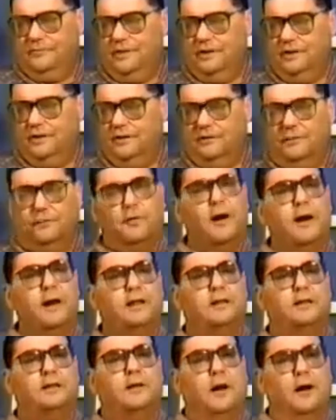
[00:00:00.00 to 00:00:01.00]
the
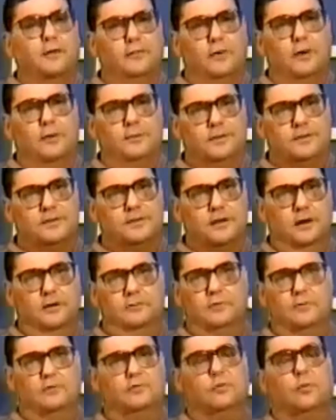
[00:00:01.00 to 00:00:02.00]
Franklin cover-up
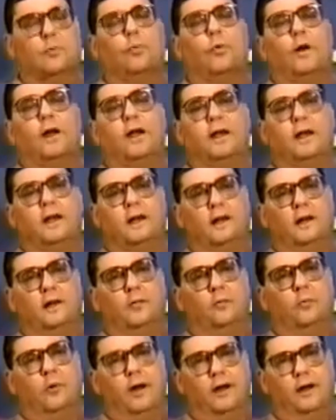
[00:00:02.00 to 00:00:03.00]
itself goes
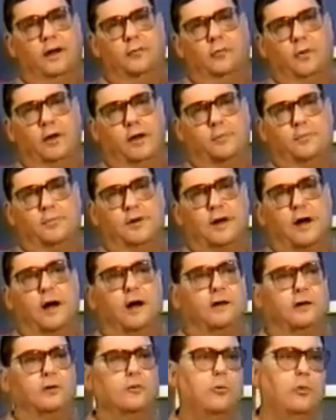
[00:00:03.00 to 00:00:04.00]
way, way, way
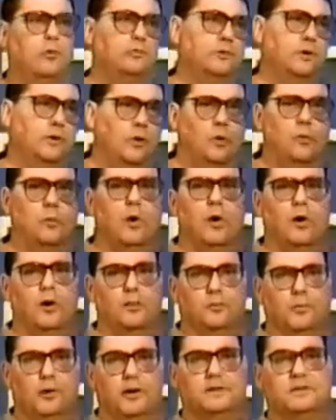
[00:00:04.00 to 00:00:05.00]
beyond, quote,
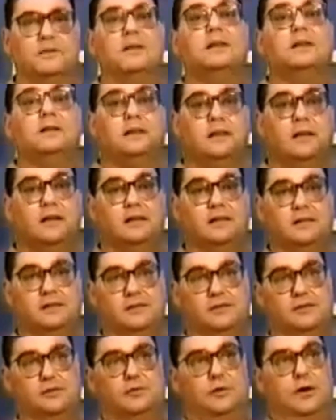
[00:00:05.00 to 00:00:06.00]
Omaha, Nebraska. It does
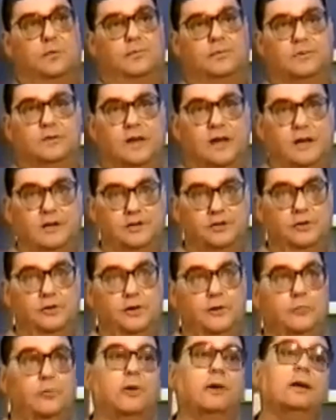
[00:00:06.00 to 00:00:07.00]
describe this
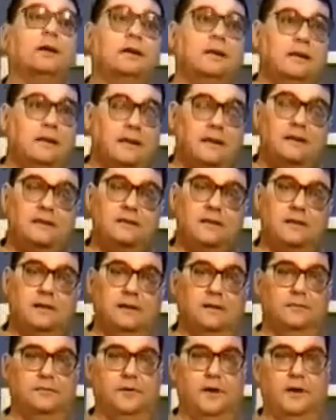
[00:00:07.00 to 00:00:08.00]
national network. It does
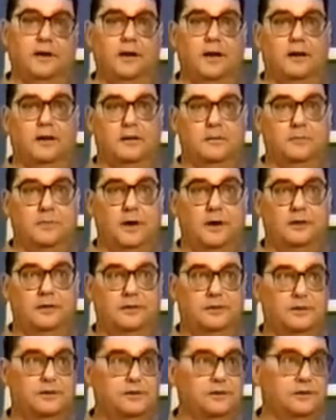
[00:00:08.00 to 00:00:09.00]
identify a lot of the
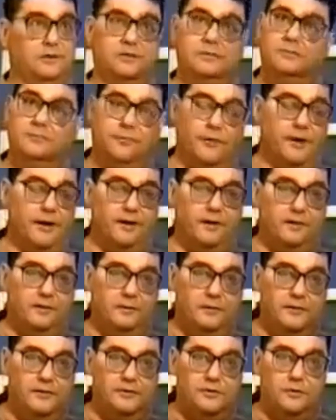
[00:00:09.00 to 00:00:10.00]
politicians, some frightening
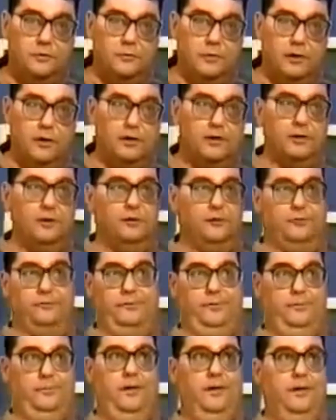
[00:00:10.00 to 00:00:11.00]
things you don't want to hear
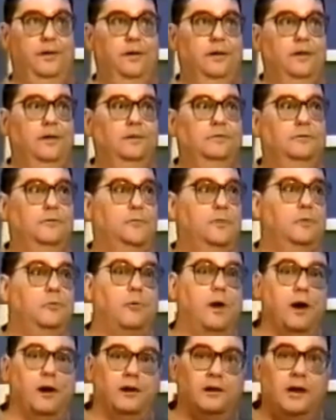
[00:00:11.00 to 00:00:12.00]
from
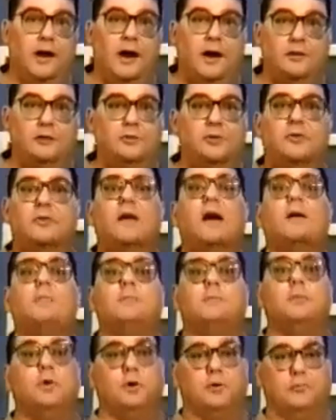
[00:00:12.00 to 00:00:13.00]
Iran-Contra.
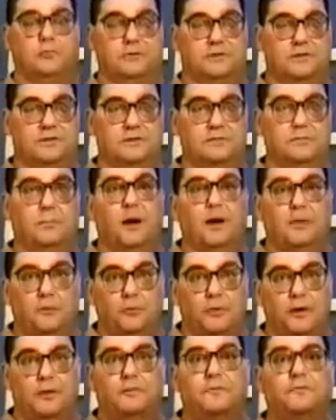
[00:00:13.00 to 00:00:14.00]
That book was, by
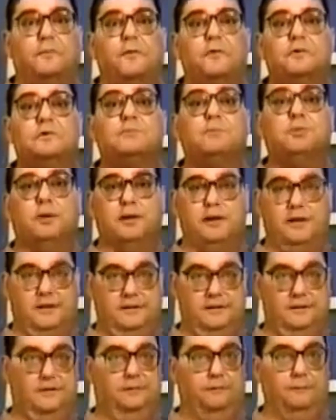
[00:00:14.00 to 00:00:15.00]
the way, the first
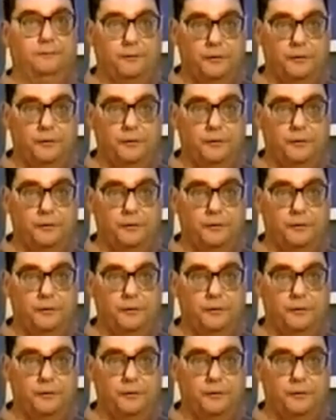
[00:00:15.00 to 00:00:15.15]
place